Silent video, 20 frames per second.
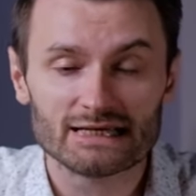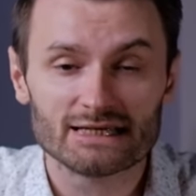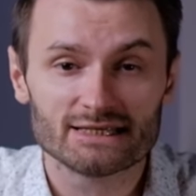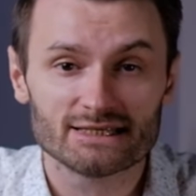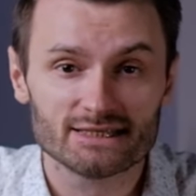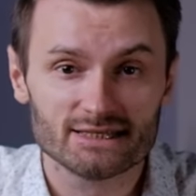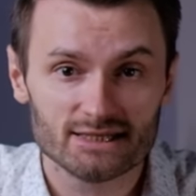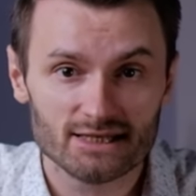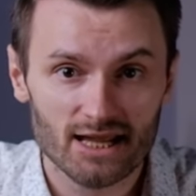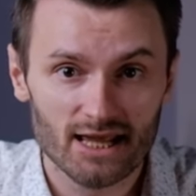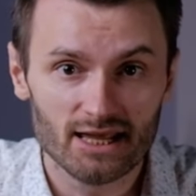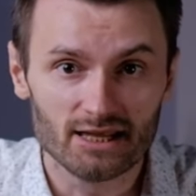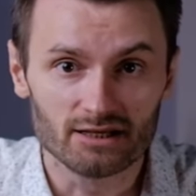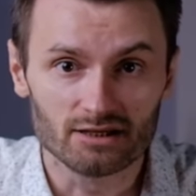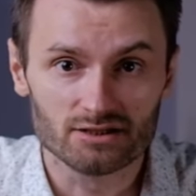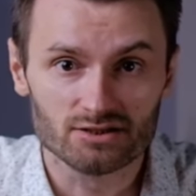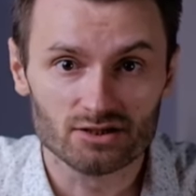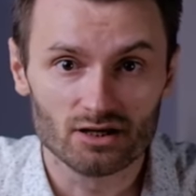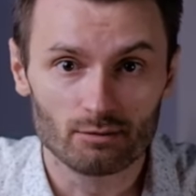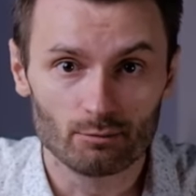
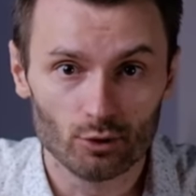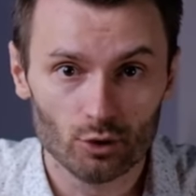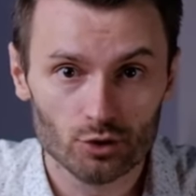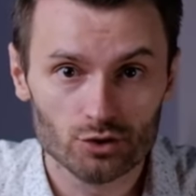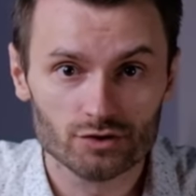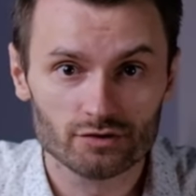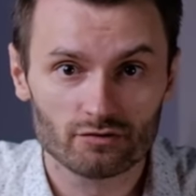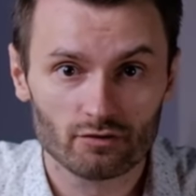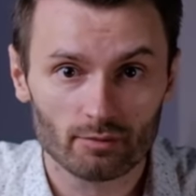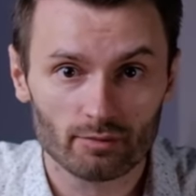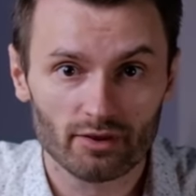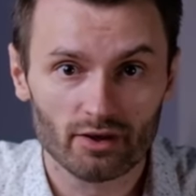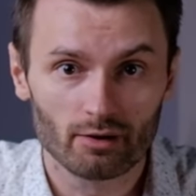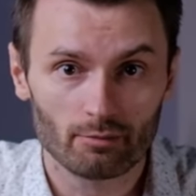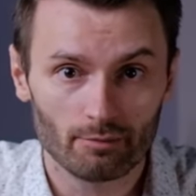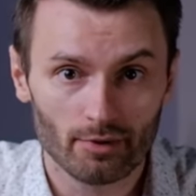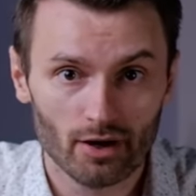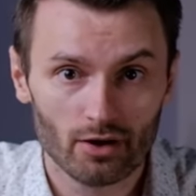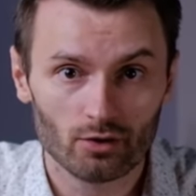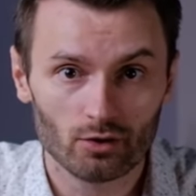Snakes emerged from their
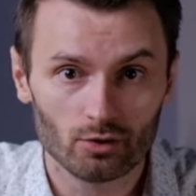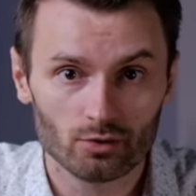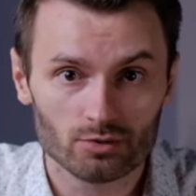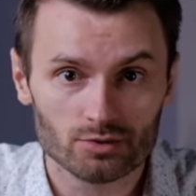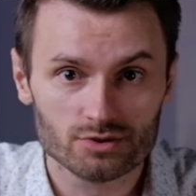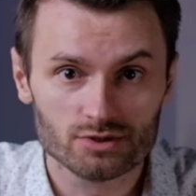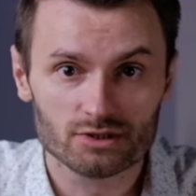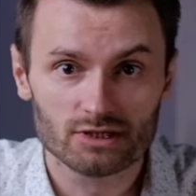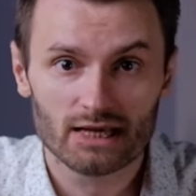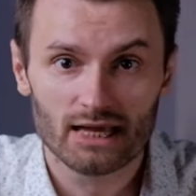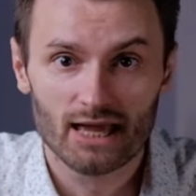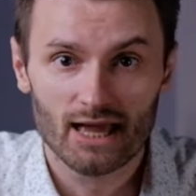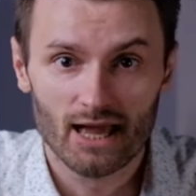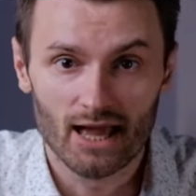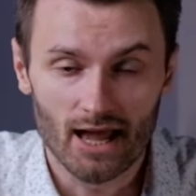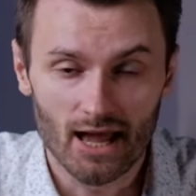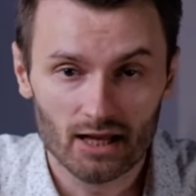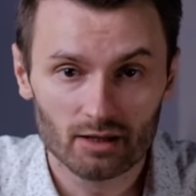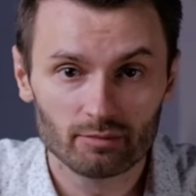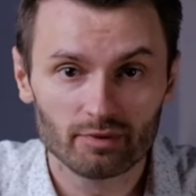burrows
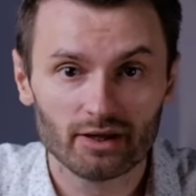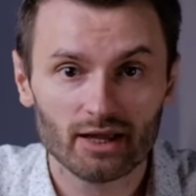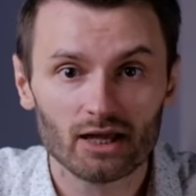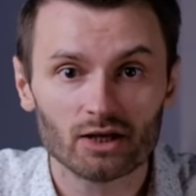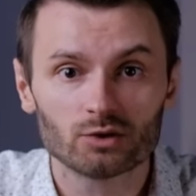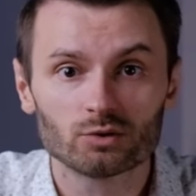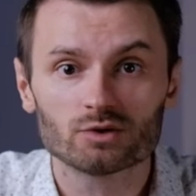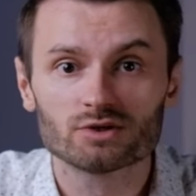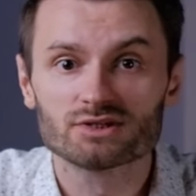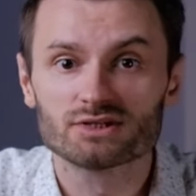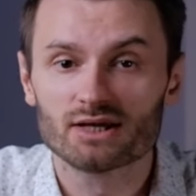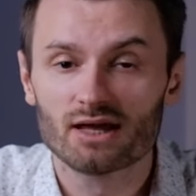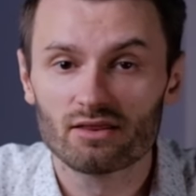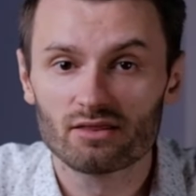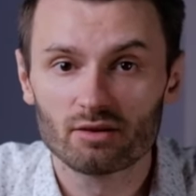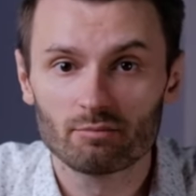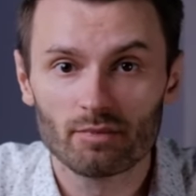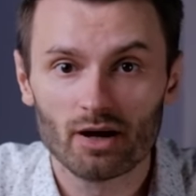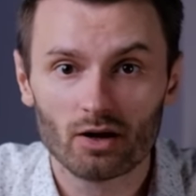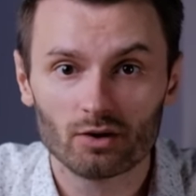and began to
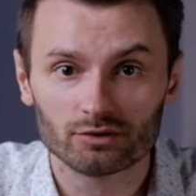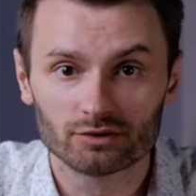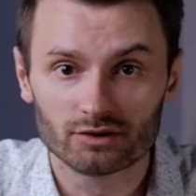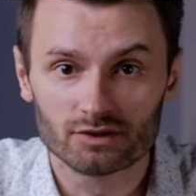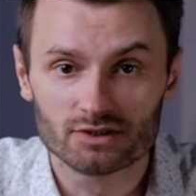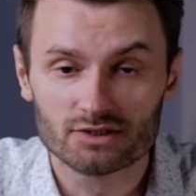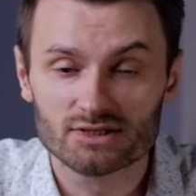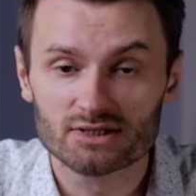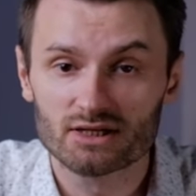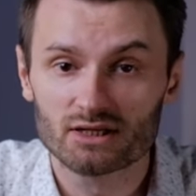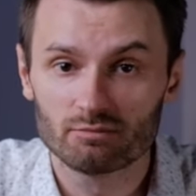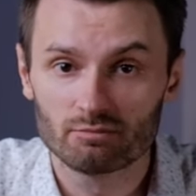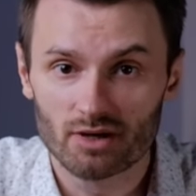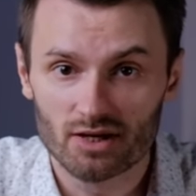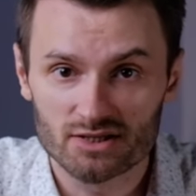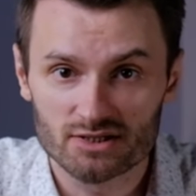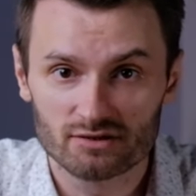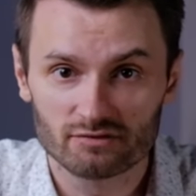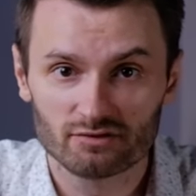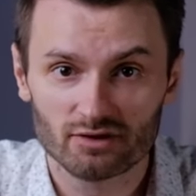ascend the mountains in
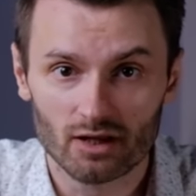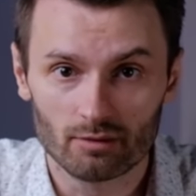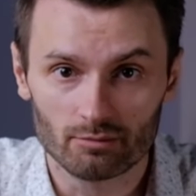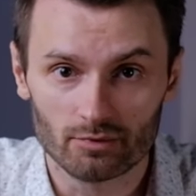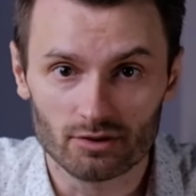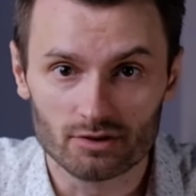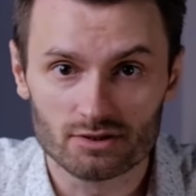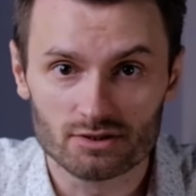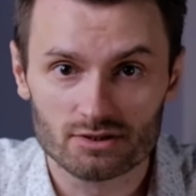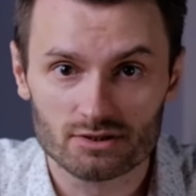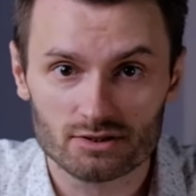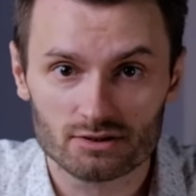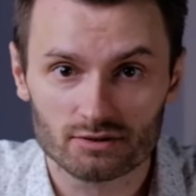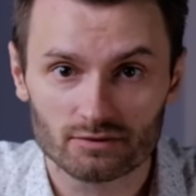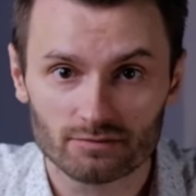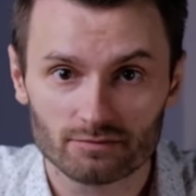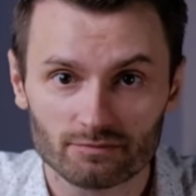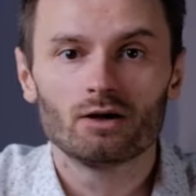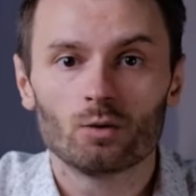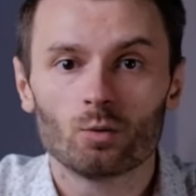massive numbers.
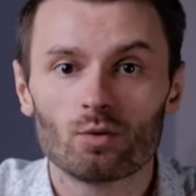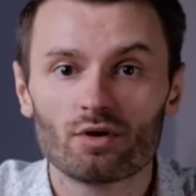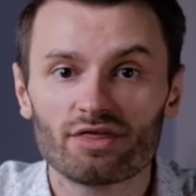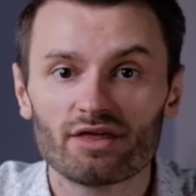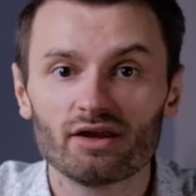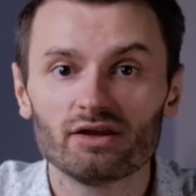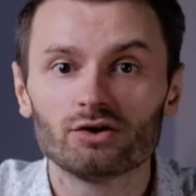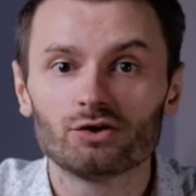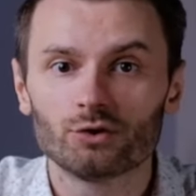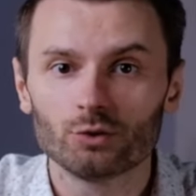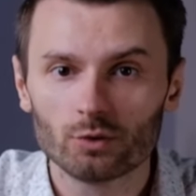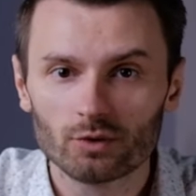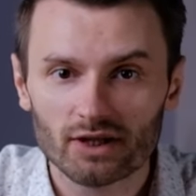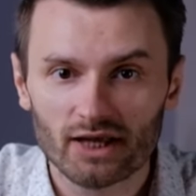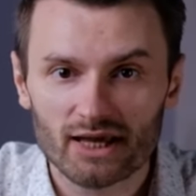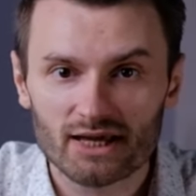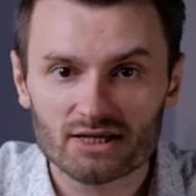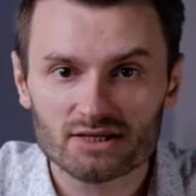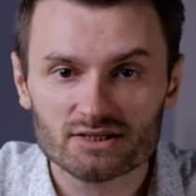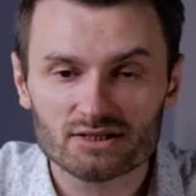Within two
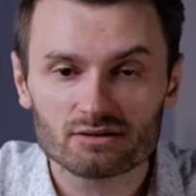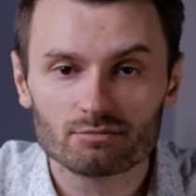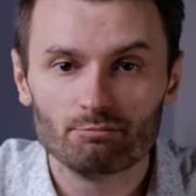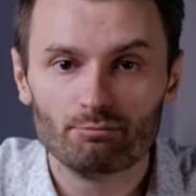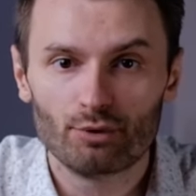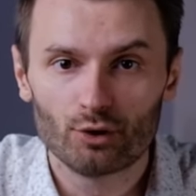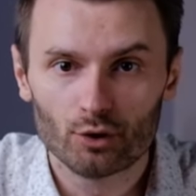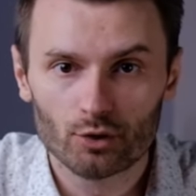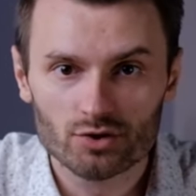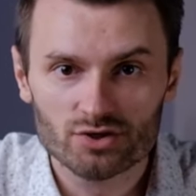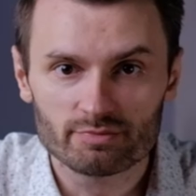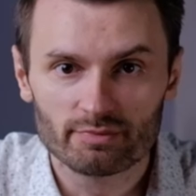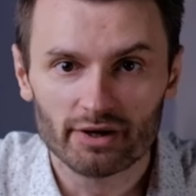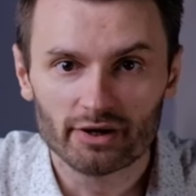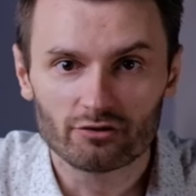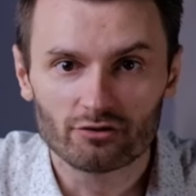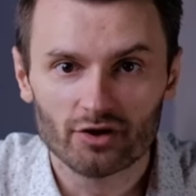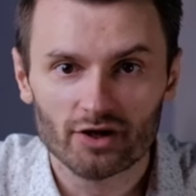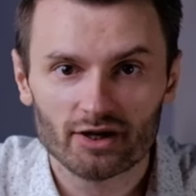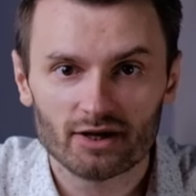days, birds
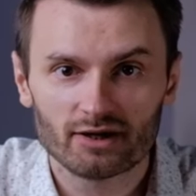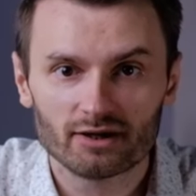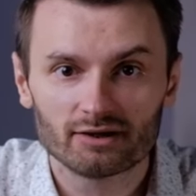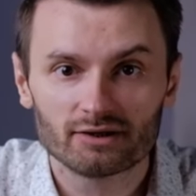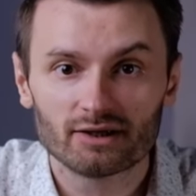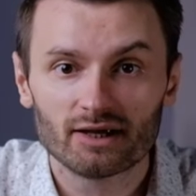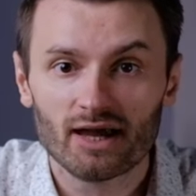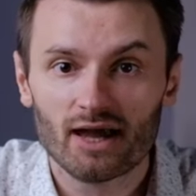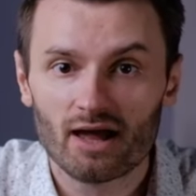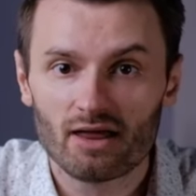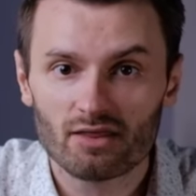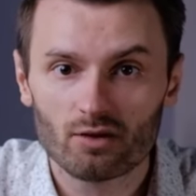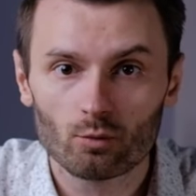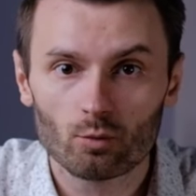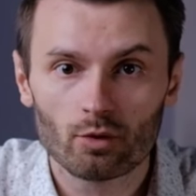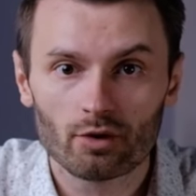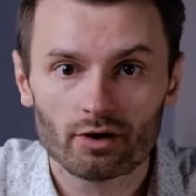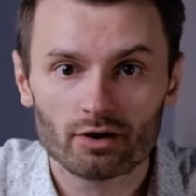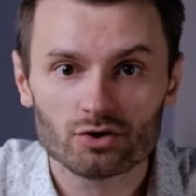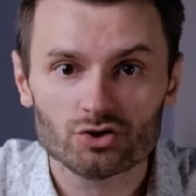migrated and the
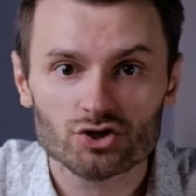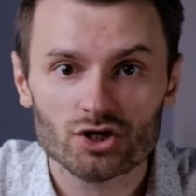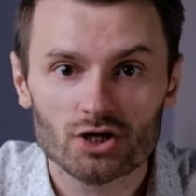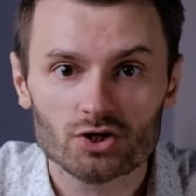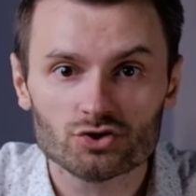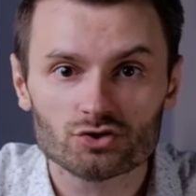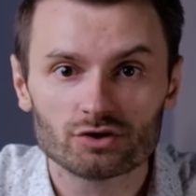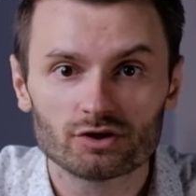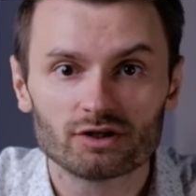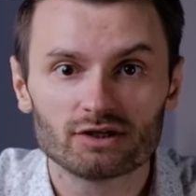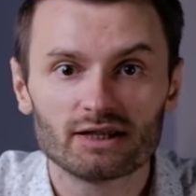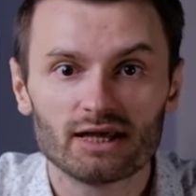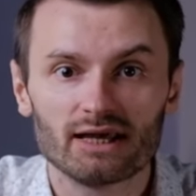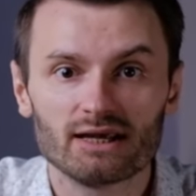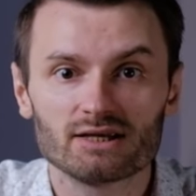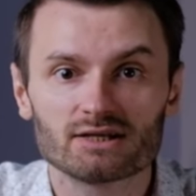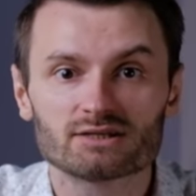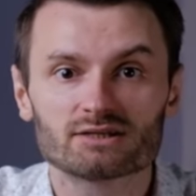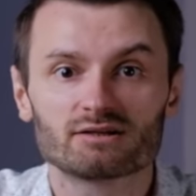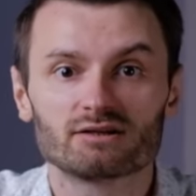water changed in
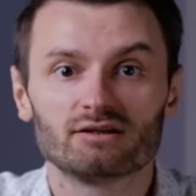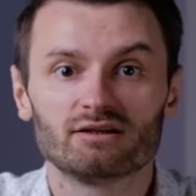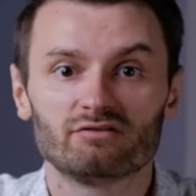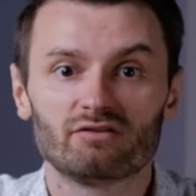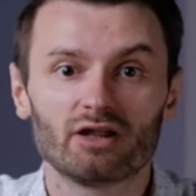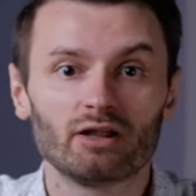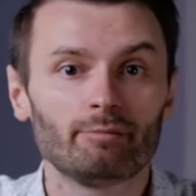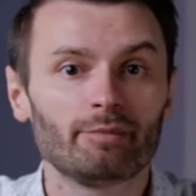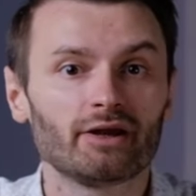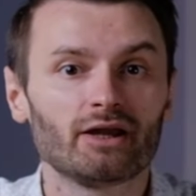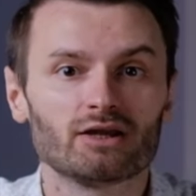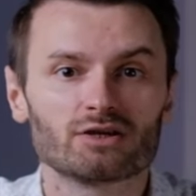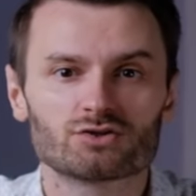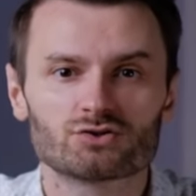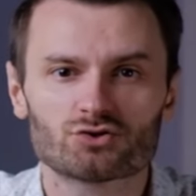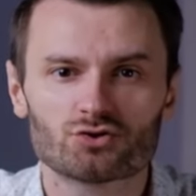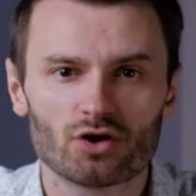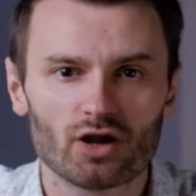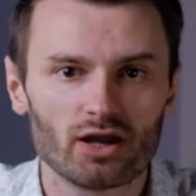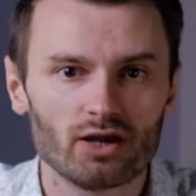taste, developing a
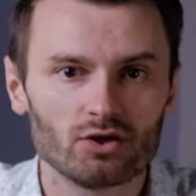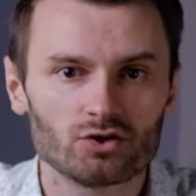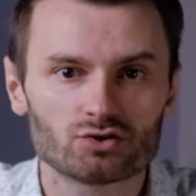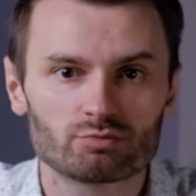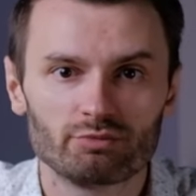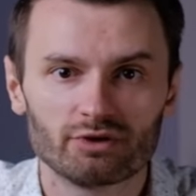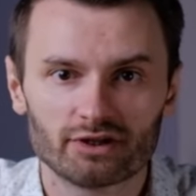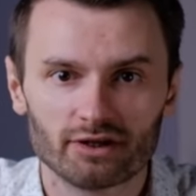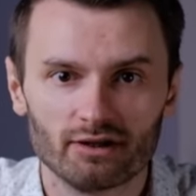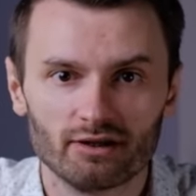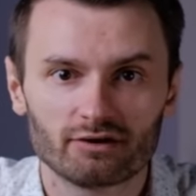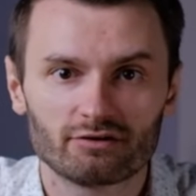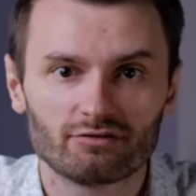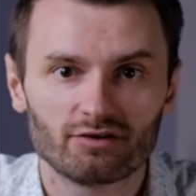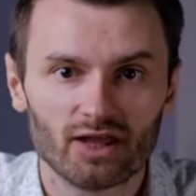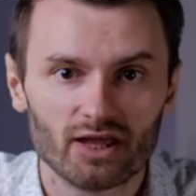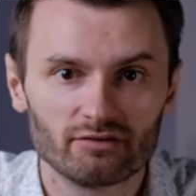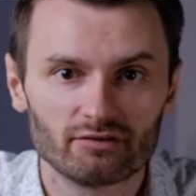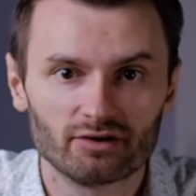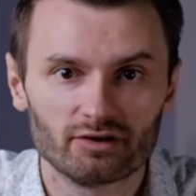strange metallic
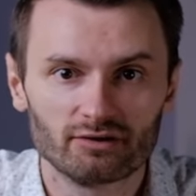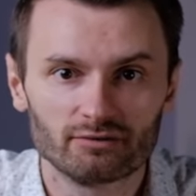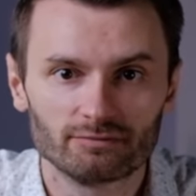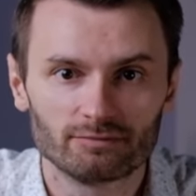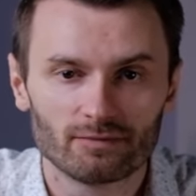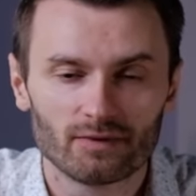flavor.